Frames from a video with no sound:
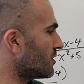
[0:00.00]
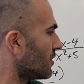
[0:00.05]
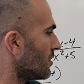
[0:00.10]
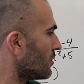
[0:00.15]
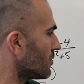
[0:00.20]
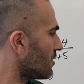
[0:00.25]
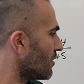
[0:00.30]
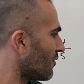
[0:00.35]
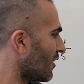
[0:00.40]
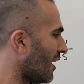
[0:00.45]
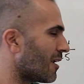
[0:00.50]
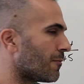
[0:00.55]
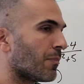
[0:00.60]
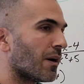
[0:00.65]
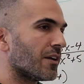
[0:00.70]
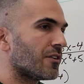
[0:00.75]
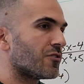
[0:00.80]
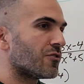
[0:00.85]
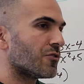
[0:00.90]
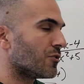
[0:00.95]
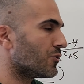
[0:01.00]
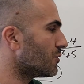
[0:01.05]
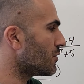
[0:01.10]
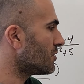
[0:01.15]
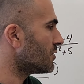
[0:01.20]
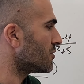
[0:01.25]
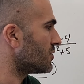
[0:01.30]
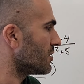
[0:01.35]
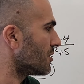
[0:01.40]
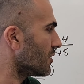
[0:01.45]
0, divide by 2,
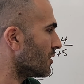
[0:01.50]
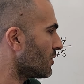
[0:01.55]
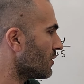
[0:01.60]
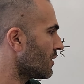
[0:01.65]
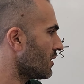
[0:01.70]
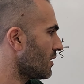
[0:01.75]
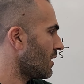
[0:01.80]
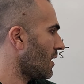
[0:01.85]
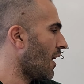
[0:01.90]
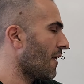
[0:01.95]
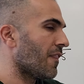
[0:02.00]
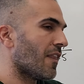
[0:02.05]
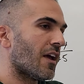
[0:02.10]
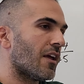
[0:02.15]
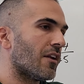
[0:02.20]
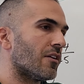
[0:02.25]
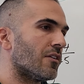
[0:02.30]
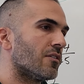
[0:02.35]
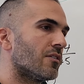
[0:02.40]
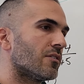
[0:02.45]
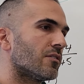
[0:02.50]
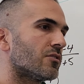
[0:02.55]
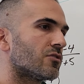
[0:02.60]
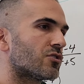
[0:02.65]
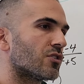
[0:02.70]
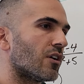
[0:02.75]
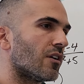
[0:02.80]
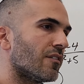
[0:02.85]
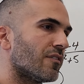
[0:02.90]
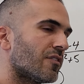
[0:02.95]
0, and then
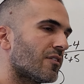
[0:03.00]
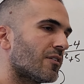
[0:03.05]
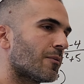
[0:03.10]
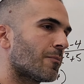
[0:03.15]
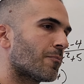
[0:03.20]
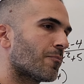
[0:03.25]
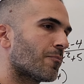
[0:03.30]
solve.